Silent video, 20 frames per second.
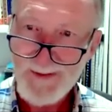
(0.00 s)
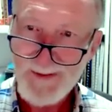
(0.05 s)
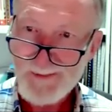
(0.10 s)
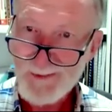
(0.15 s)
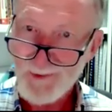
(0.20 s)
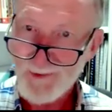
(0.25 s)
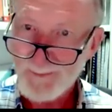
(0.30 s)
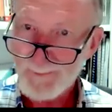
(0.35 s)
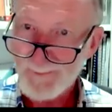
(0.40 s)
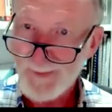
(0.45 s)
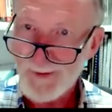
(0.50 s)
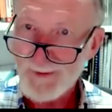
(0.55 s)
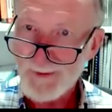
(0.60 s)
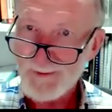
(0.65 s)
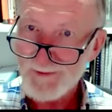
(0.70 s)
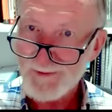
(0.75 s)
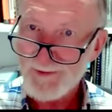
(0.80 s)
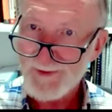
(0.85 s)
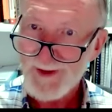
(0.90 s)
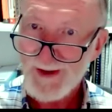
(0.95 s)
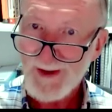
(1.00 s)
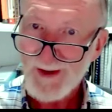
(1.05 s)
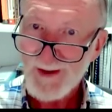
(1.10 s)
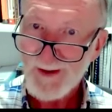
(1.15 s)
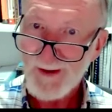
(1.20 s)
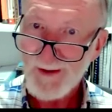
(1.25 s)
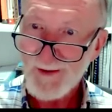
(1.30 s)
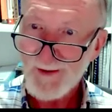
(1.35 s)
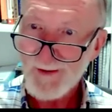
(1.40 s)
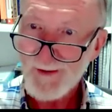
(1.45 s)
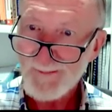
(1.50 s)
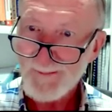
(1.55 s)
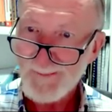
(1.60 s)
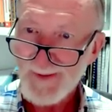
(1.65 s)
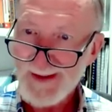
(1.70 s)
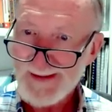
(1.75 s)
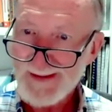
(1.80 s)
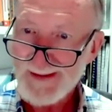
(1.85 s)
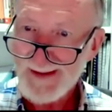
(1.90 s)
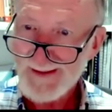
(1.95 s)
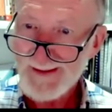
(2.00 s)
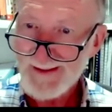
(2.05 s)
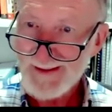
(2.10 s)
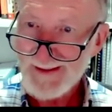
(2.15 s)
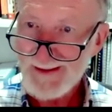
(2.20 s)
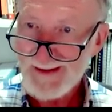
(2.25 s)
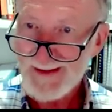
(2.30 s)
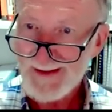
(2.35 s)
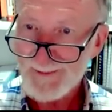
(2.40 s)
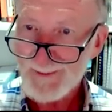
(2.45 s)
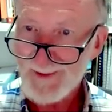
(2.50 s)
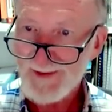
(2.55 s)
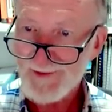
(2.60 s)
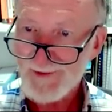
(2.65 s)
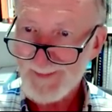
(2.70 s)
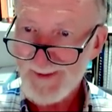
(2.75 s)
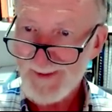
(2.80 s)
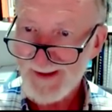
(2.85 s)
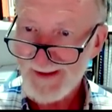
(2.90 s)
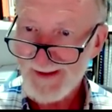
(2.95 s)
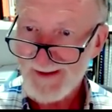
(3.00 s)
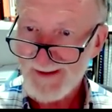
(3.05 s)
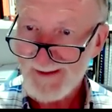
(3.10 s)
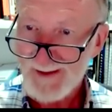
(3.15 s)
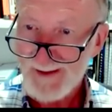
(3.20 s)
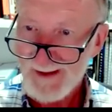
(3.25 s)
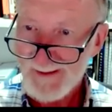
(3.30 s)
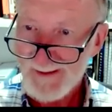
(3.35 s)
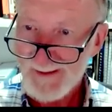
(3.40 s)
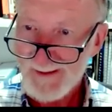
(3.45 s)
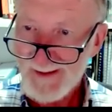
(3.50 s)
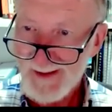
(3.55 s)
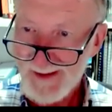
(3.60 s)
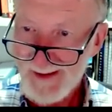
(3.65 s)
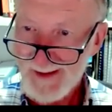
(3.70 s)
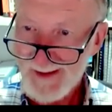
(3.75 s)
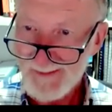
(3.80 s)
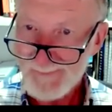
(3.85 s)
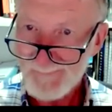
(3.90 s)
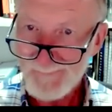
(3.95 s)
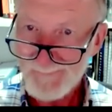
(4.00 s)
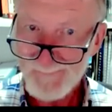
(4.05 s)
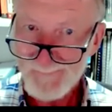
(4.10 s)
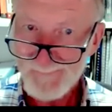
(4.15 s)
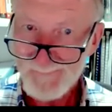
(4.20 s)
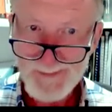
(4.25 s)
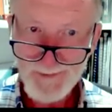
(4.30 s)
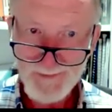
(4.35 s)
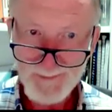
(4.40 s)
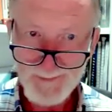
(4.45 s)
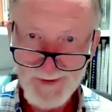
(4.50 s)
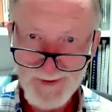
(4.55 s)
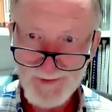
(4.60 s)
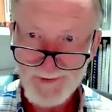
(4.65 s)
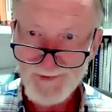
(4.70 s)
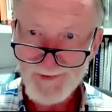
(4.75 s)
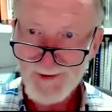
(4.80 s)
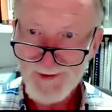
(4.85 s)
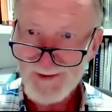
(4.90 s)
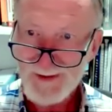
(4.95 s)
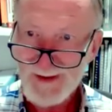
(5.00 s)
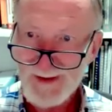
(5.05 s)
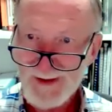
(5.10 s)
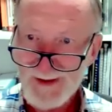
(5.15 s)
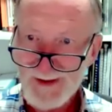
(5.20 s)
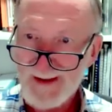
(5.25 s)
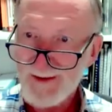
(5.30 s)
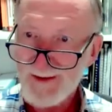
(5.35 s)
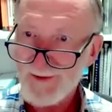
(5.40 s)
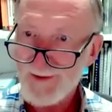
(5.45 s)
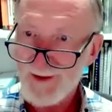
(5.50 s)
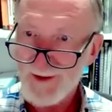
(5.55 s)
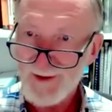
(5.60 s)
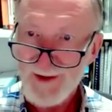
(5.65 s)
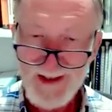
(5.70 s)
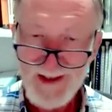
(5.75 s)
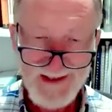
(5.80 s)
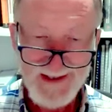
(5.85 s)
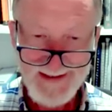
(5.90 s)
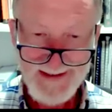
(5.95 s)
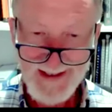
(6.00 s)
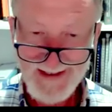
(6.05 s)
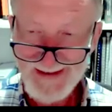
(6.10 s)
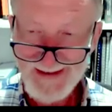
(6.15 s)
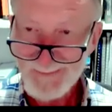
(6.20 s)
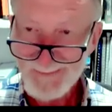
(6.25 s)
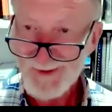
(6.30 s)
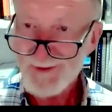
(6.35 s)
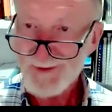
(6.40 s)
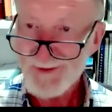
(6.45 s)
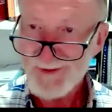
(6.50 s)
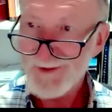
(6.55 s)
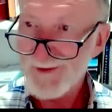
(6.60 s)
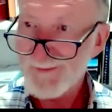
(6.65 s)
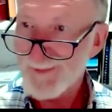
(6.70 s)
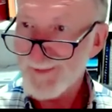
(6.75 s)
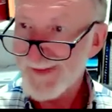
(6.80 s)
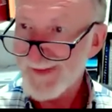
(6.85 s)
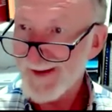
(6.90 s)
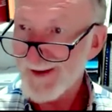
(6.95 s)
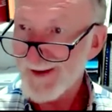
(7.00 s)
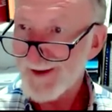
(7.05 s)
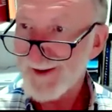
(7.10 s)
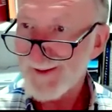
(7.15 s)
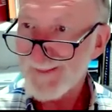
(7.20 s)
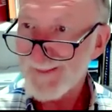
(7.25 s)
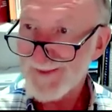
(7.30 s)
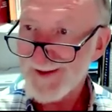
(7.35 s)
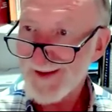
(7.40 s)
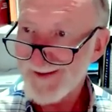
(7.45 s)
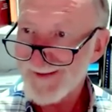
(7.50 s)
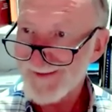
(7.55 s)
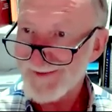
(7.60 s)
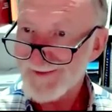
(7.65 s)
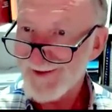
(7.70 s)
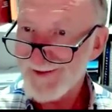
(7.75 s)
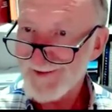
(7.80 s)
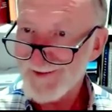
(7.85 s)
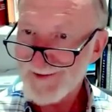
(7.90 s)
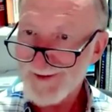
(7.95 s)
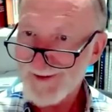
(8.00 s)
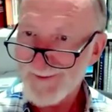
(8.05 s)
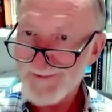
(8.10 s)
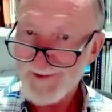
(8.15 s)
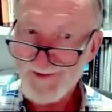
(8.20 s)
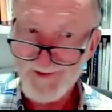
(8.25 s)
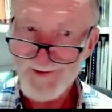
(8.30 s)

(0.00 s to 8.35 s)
people with boots on may get it, can get quite smelly, and people with boots on can get it. So taking the boots off when at home, take the socks off to